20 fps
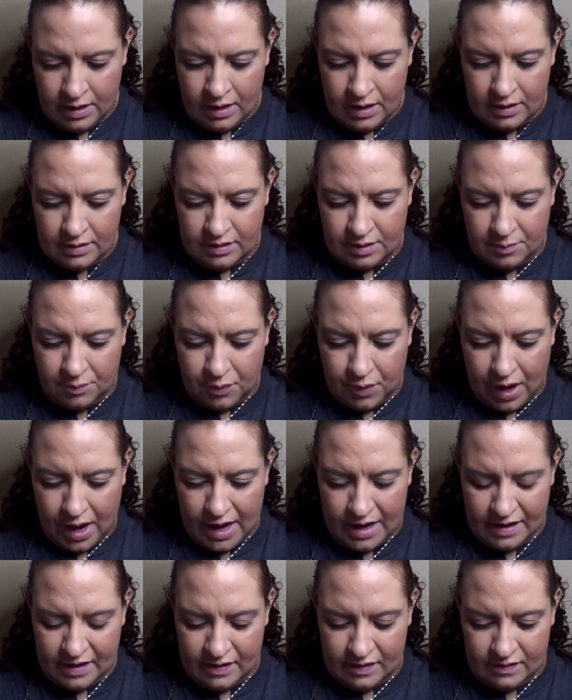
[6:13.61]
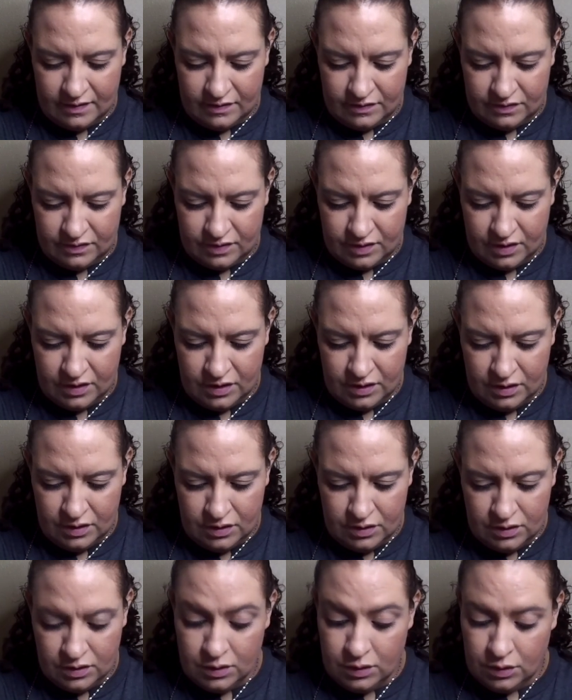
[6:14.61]
the brand is
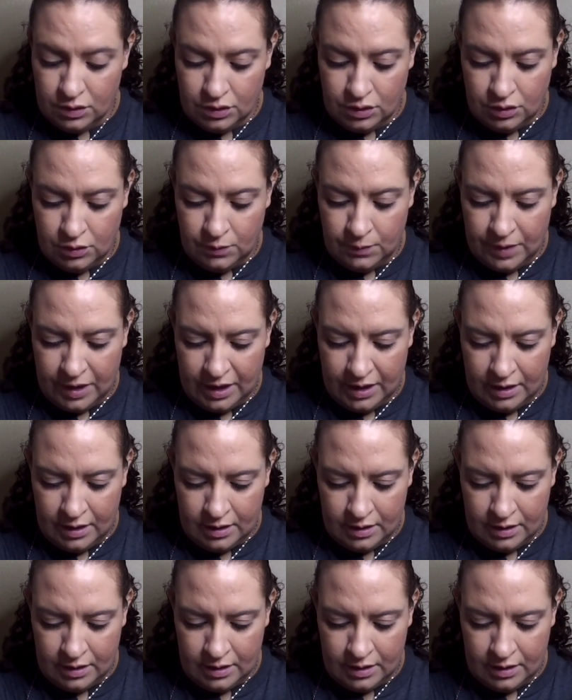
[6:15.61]
Lumen,